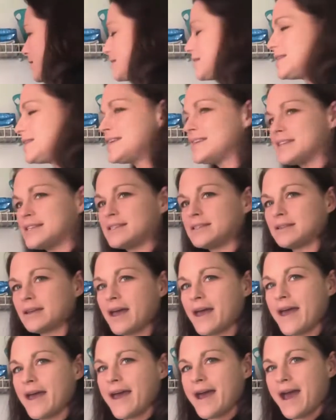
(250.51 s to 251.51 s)
This
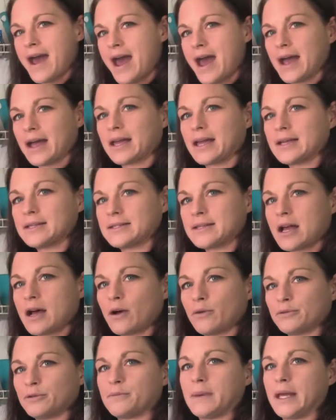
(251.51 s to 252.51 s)
hack has
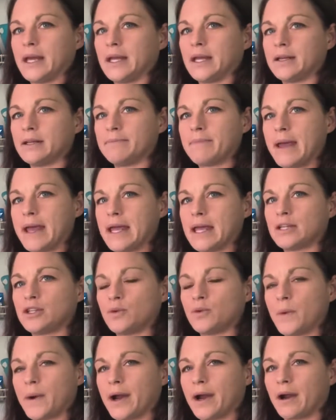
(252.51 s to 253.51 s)
helped me make it
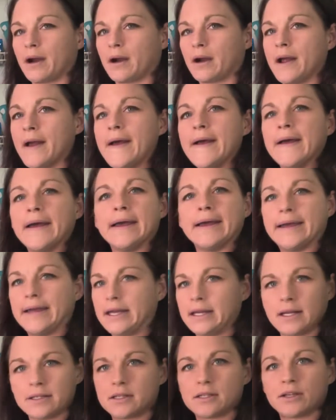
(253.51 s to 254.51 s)
to where
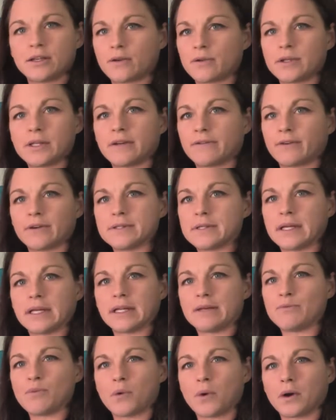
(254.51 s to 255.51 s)
he doesn't know the difference
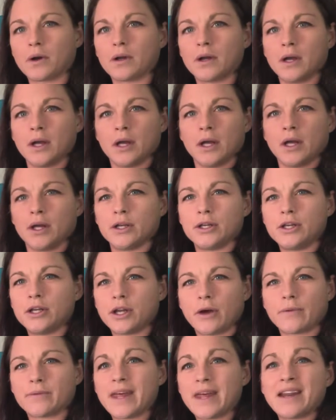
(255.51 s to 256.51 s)
anymore.
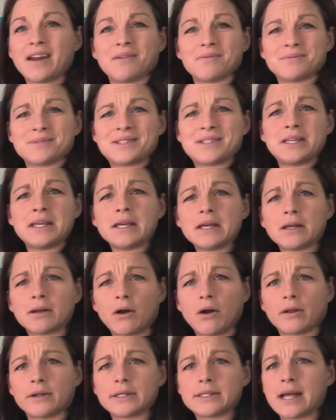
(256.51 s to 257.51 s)
They don't see it
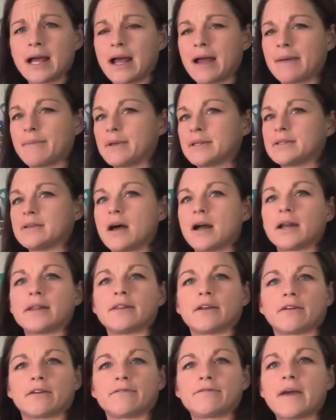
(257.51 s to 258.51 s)
all the time. It's not
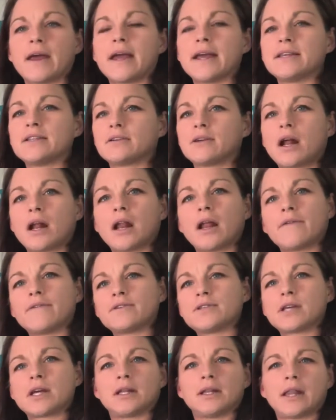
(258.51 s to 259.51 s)
in their face. They're not all of
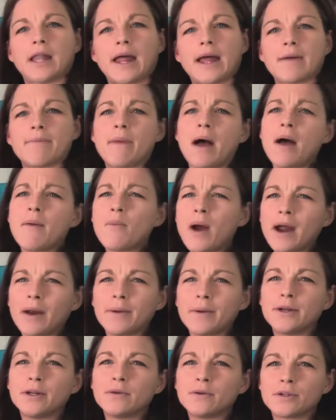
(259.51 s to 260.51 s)
a sudden like, "Mom, why
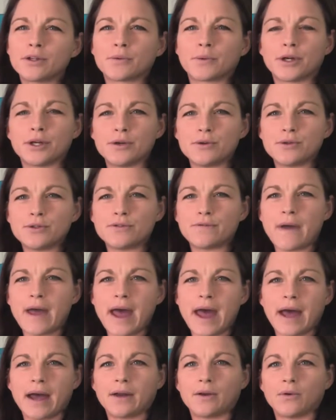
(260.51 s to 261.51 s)
are we doing the reduced
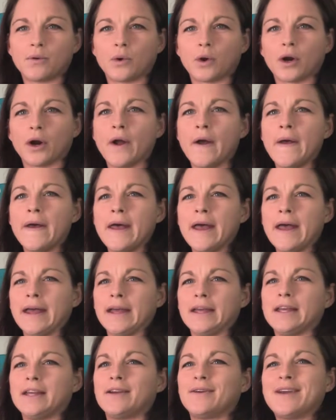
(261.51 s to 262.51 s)
fat?" Or,
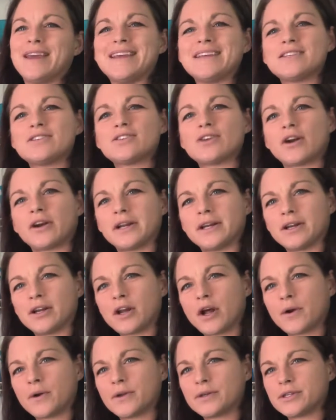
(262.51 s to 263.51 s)
he's starting to
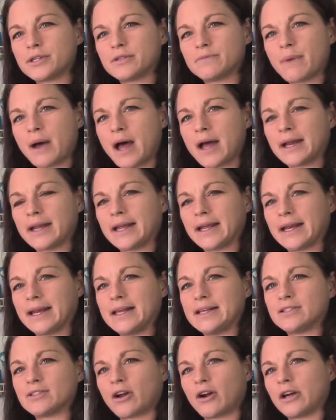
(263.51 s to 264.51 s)
notice his body, and
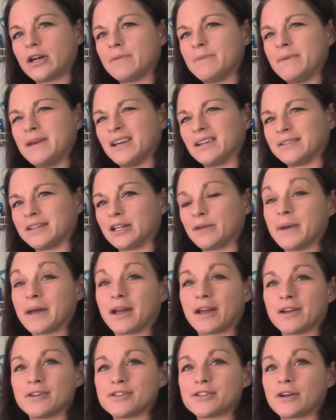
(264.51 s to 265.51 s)
he's starting to be a little
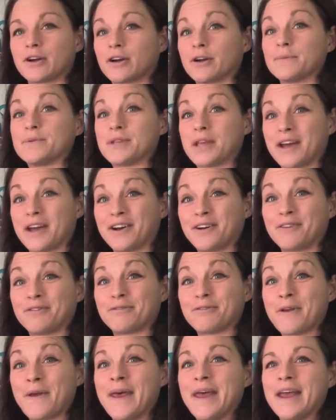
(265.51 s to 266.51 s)
bit concerned himself.